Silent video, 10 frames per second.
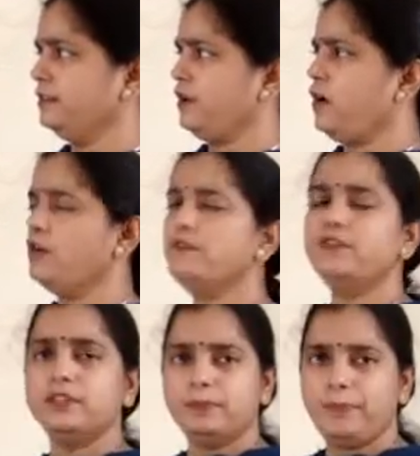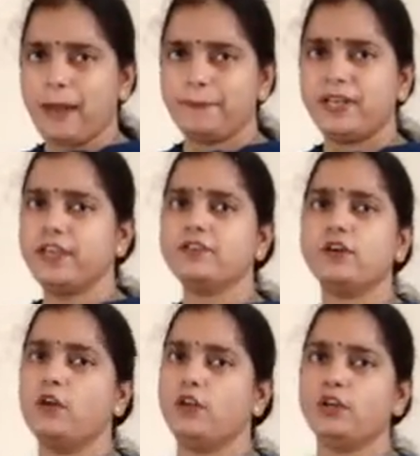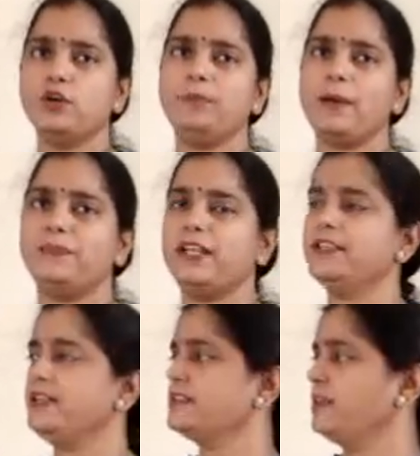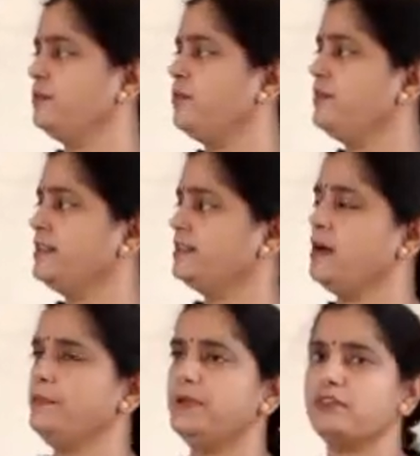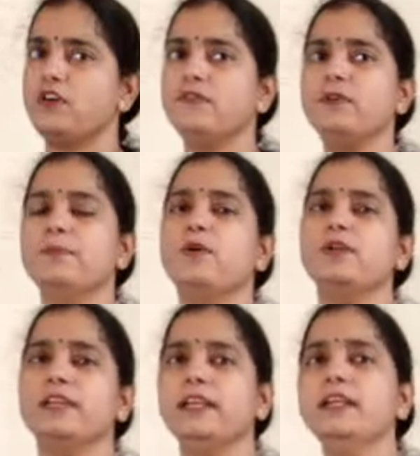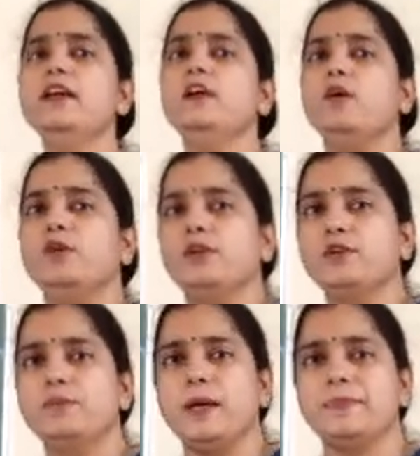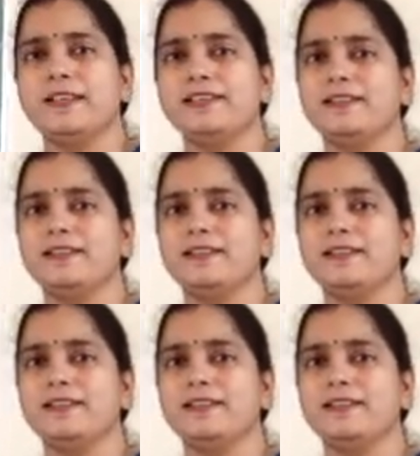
of peptides or oligopeptides, and some of the examples of important oligopeptides